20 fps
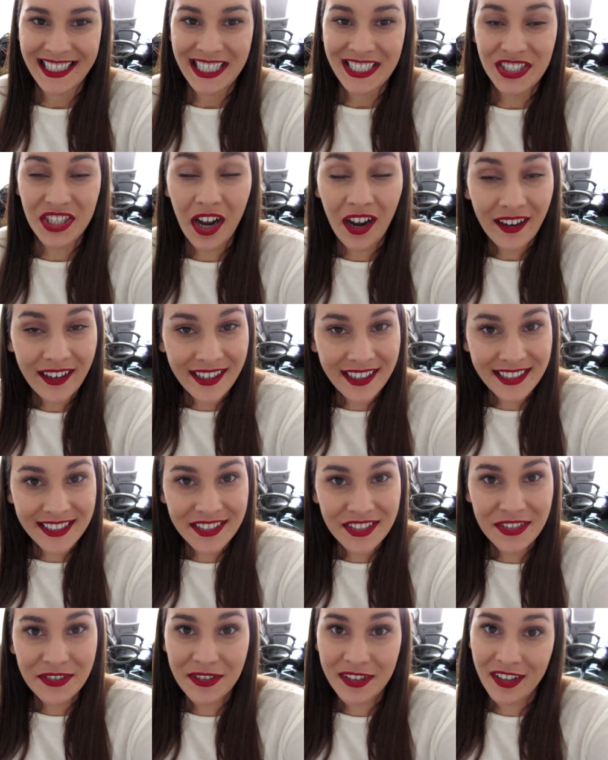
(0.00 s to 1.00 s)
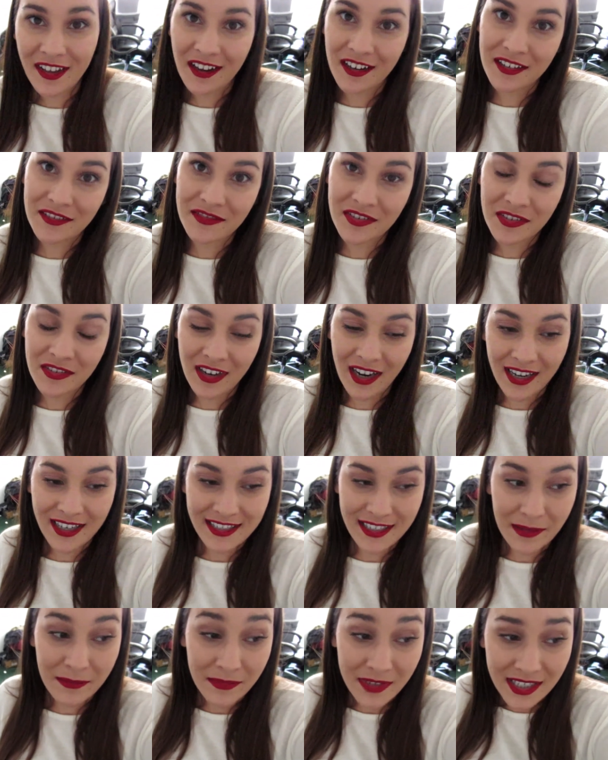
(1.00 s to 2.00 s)
talking to a lot of you guys.
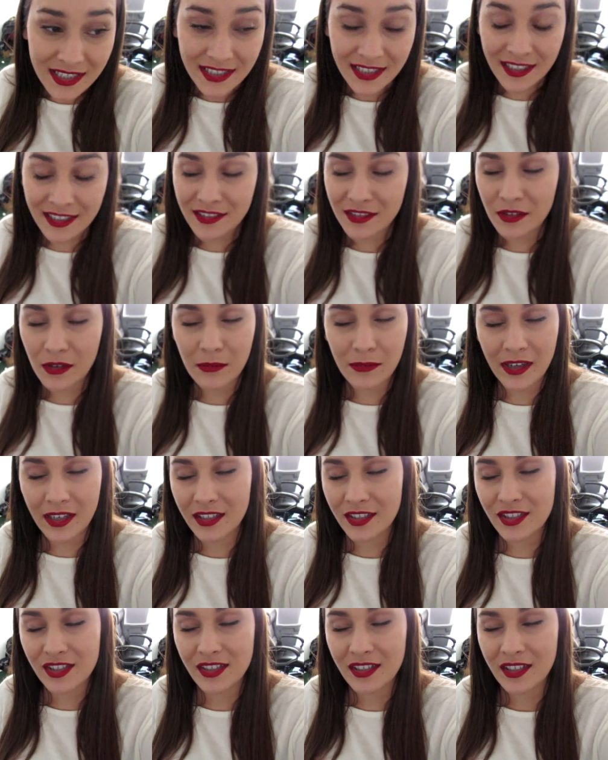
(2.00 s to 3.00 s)
I miss it so much.